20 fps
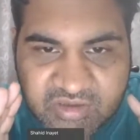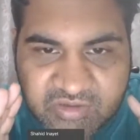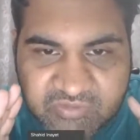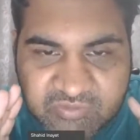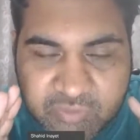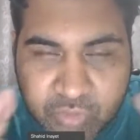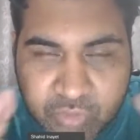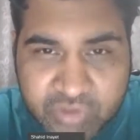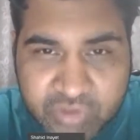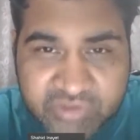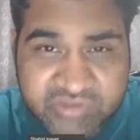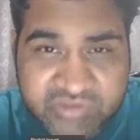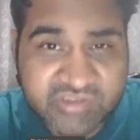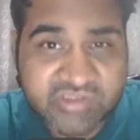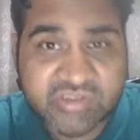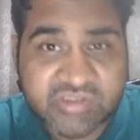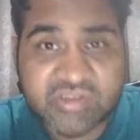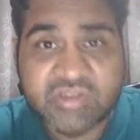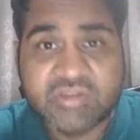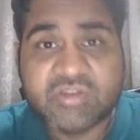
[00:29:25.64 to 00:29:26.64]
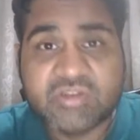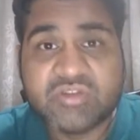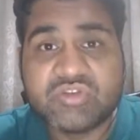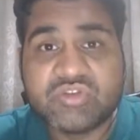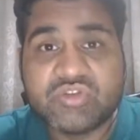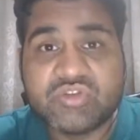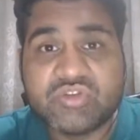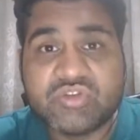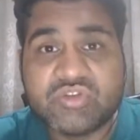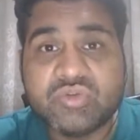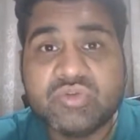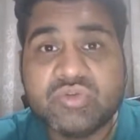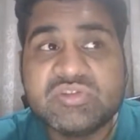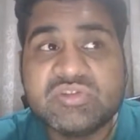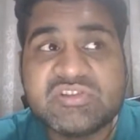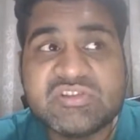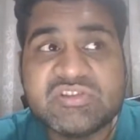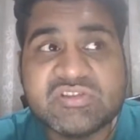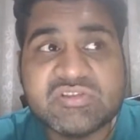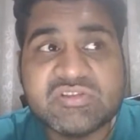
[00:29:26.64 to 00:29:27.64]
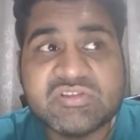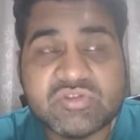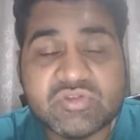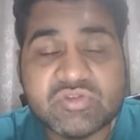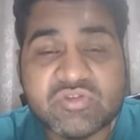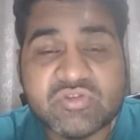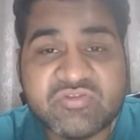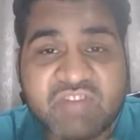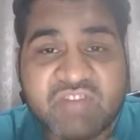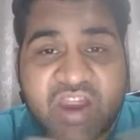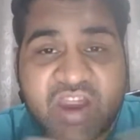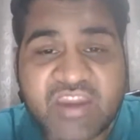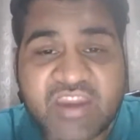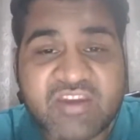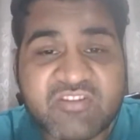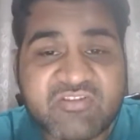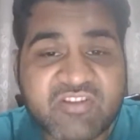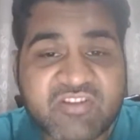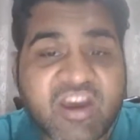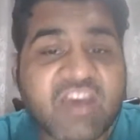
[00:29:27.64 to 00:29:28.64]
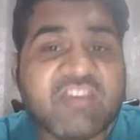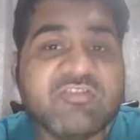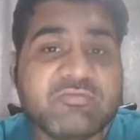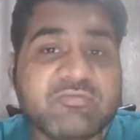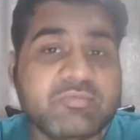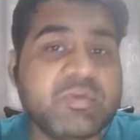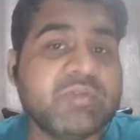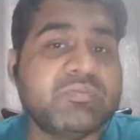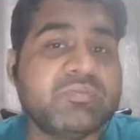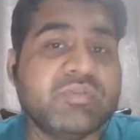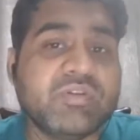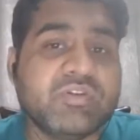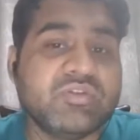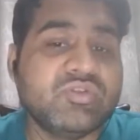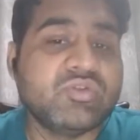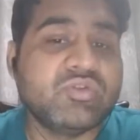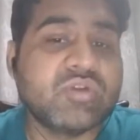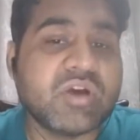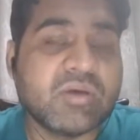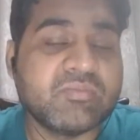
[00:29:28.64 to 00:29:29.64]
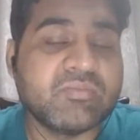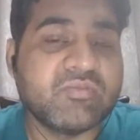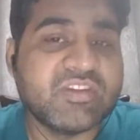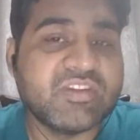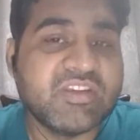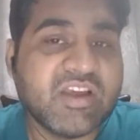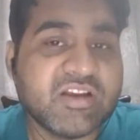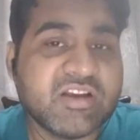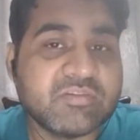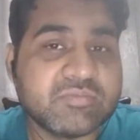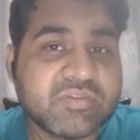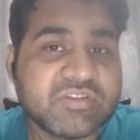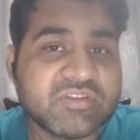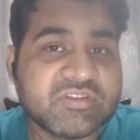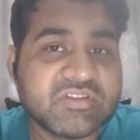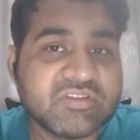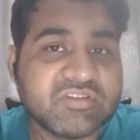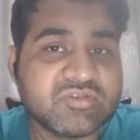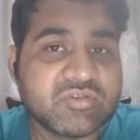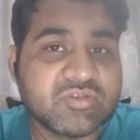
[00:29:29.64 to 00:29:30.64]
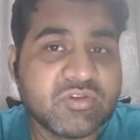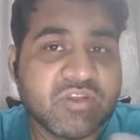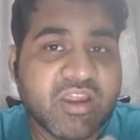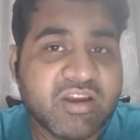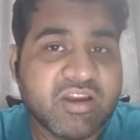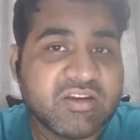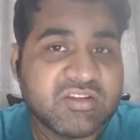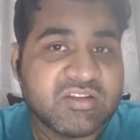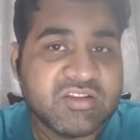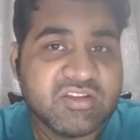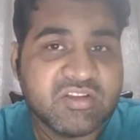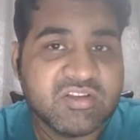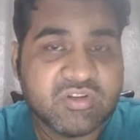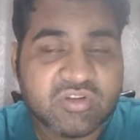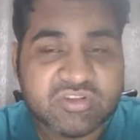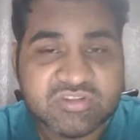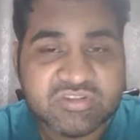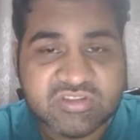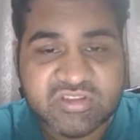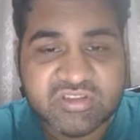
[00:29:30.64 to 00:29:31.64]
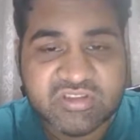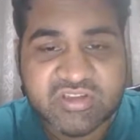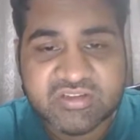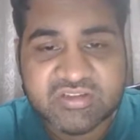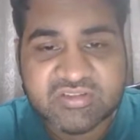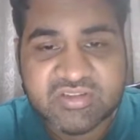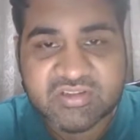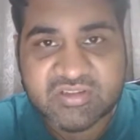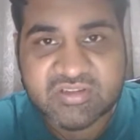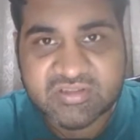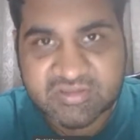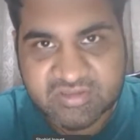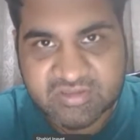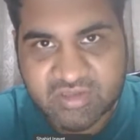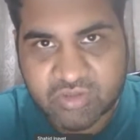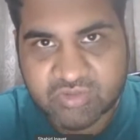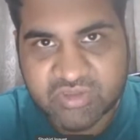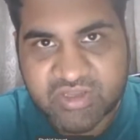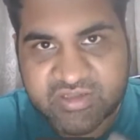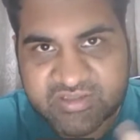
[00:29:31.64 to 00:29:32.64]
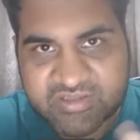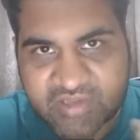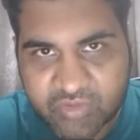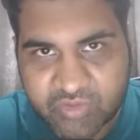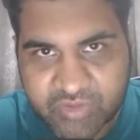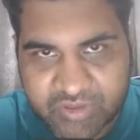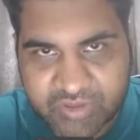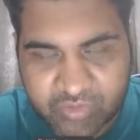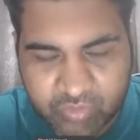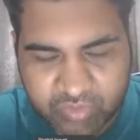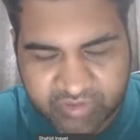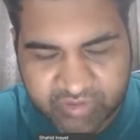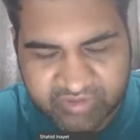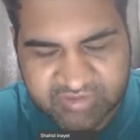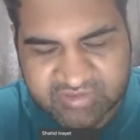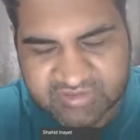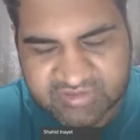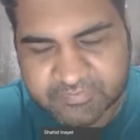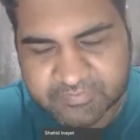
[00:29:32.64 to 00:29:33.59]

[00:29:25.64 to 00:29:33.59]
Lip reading: forced to find 5 people to come with that person so that he or she gets a discount. That's how it works.